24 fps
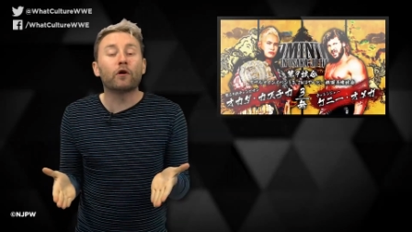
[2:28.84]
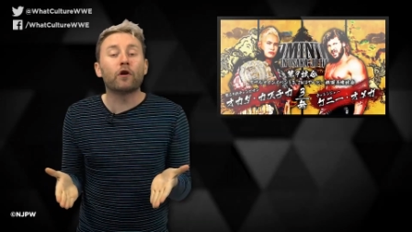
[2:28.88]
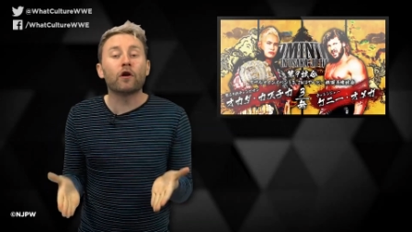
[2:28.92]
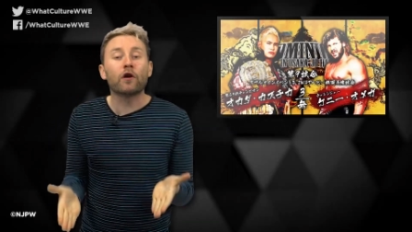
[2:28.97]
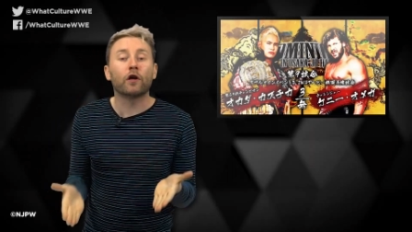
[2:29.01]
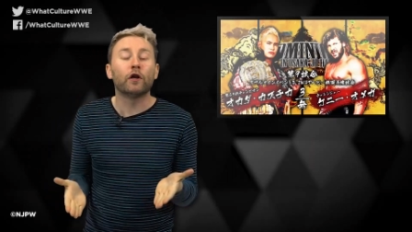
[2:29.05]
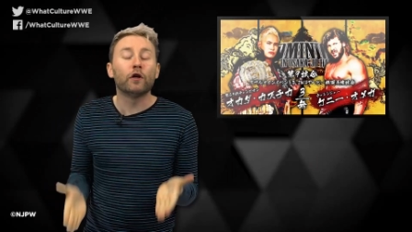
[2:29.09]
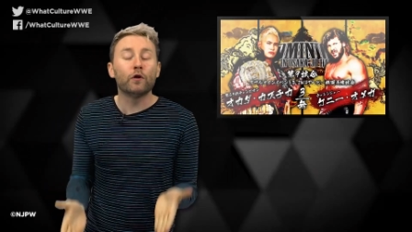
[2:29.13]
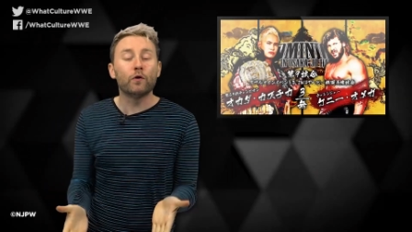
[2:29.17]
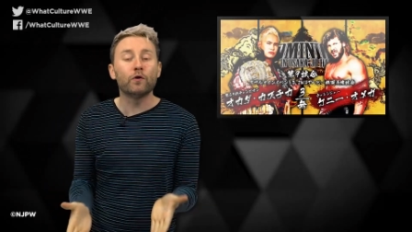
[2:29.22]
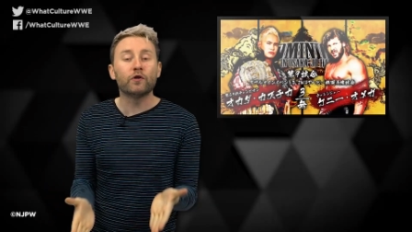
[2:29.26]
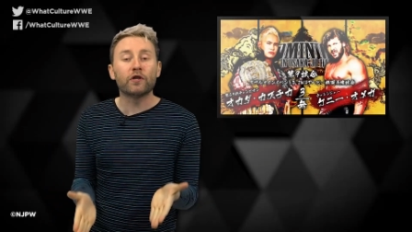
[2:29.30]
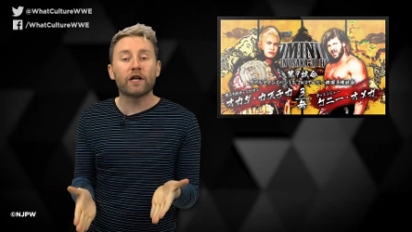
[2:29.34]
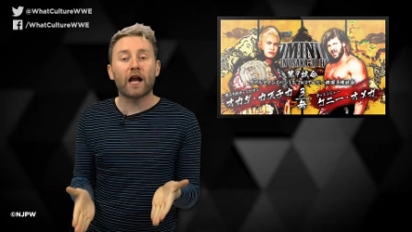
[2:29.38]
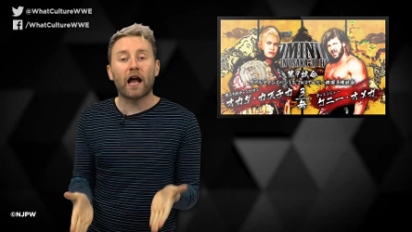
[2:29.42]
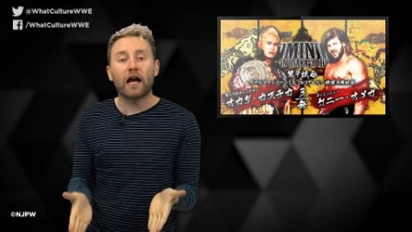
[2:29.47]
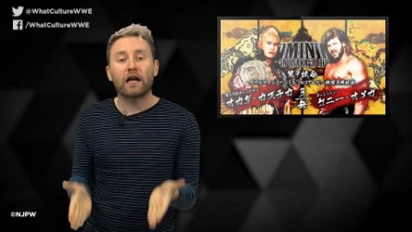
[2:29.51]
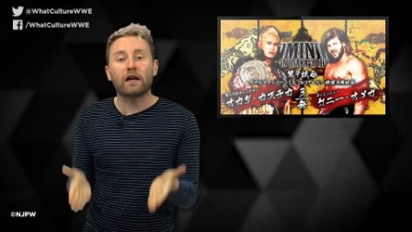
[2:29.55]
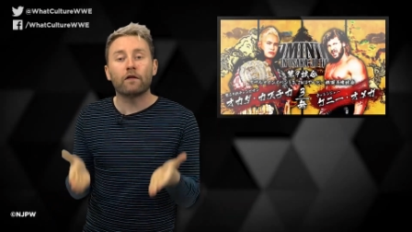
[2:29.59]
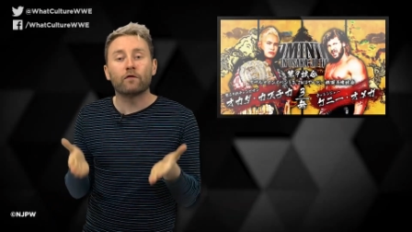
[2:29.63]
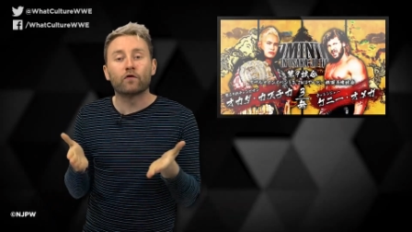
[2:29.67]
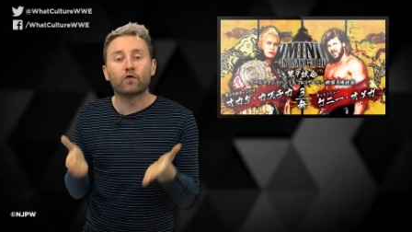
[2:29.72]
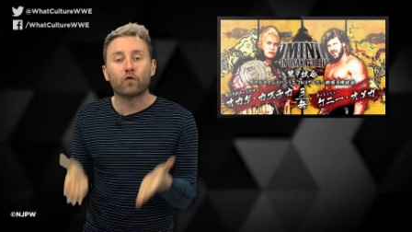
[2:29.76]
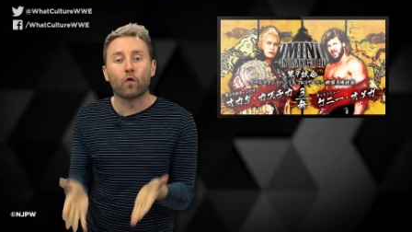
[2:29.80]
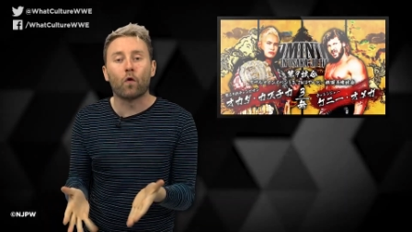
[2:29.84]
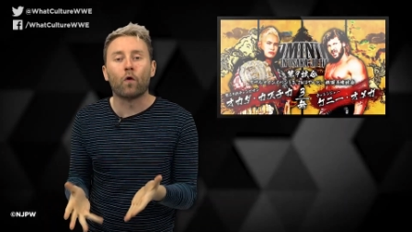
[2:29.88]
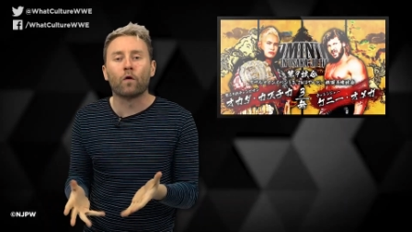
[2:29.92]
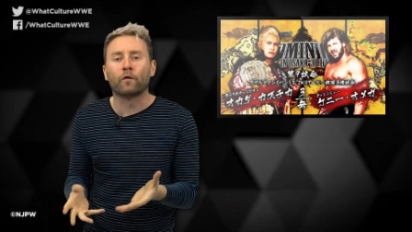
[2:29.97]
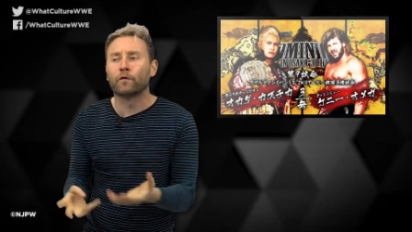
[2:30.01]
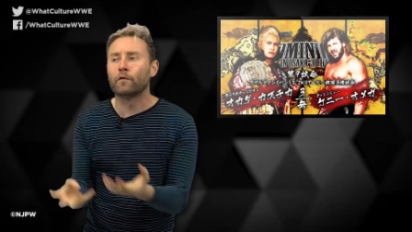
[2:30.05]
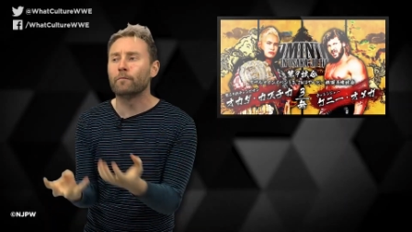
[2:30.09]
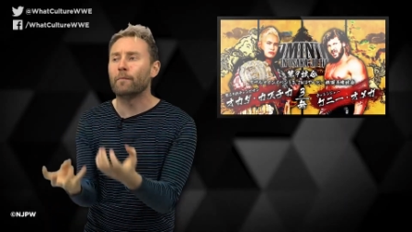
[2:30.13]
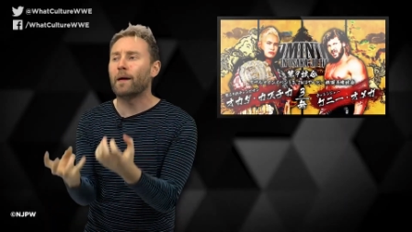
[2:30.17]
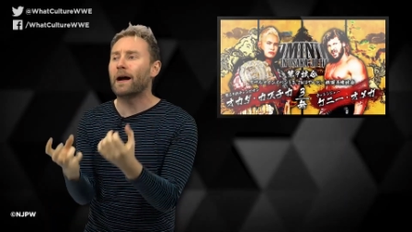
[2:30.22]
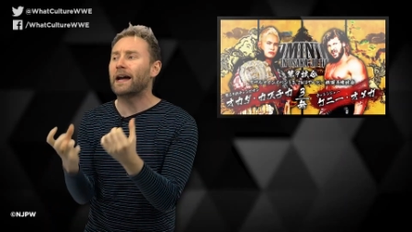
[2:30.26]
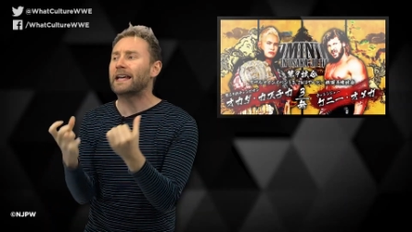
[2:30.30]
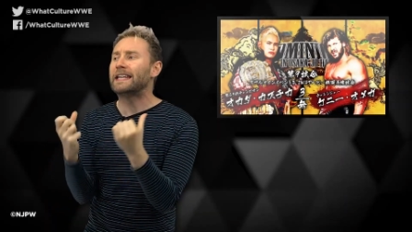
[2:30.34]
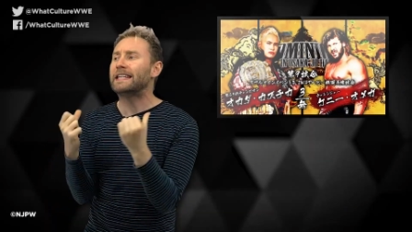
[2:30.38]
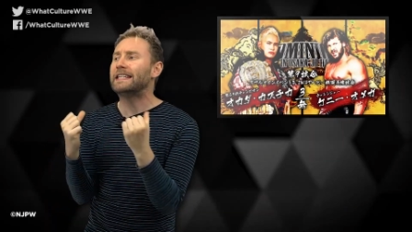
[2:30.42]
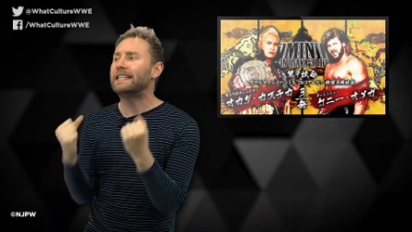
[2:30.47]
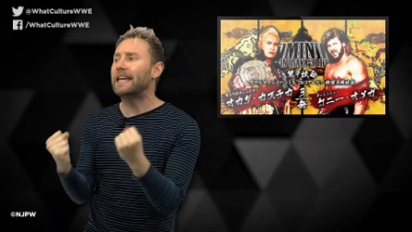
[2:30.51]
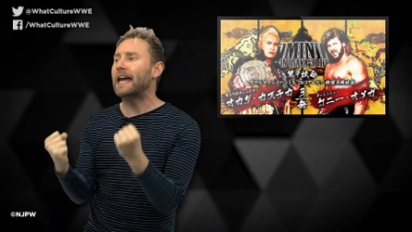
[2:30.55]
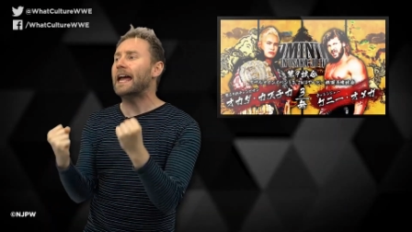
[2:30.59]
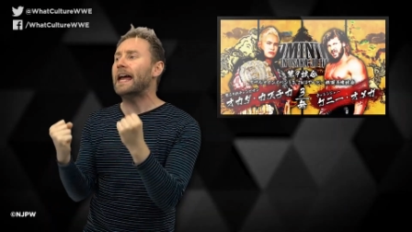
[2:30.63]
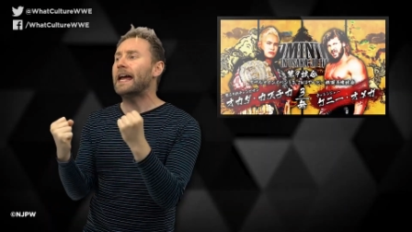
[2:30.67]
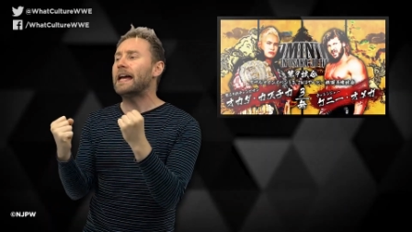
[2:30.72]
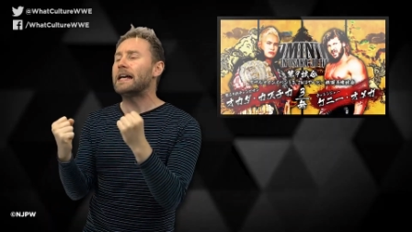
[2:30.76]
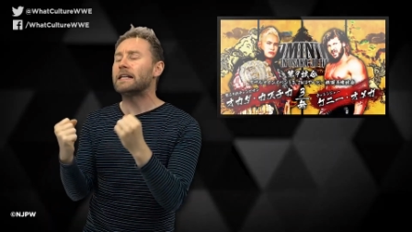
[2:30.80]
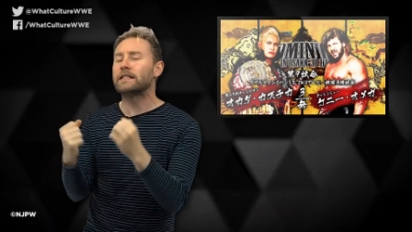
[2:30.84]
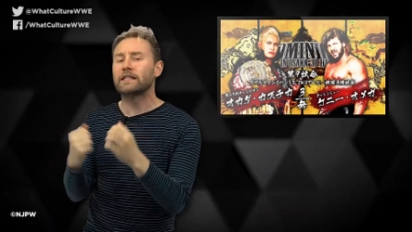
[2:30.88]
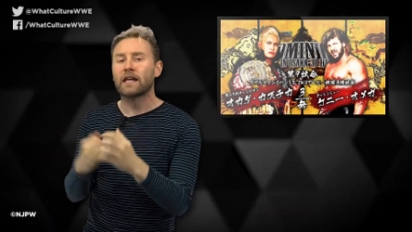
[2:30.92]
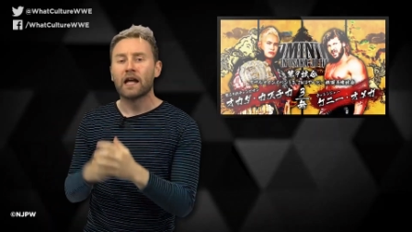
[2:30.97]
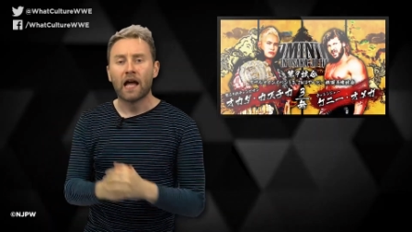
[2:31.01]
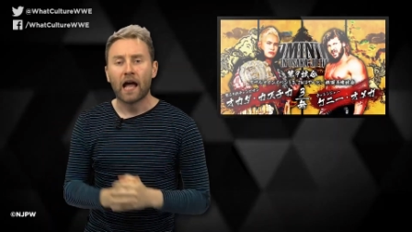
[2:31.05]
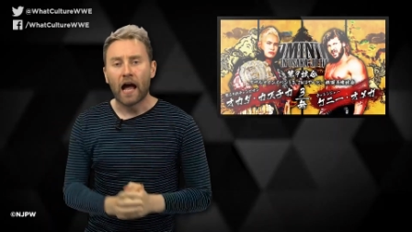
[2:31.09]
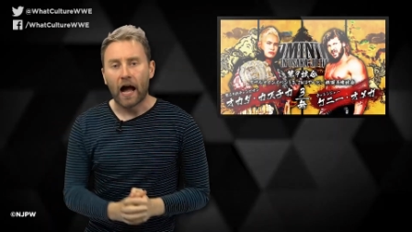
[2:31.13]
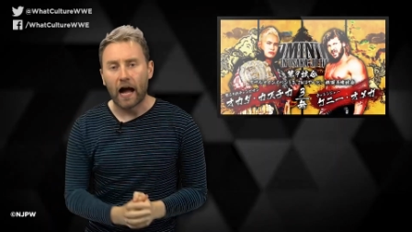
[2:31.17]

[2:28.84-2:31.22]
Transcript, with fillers: conclusion I have drawn from my years